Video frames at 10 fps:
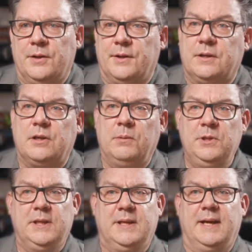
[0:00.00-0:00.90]
that
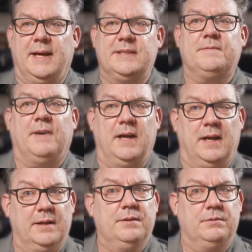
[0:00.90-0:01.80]
communicates
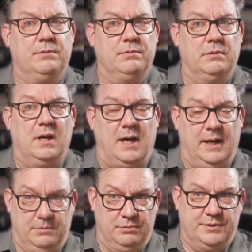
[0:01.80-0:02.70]
via the
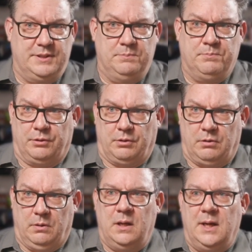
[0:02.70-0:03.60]
I two C
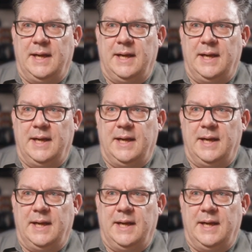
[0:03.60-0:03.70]
protocol.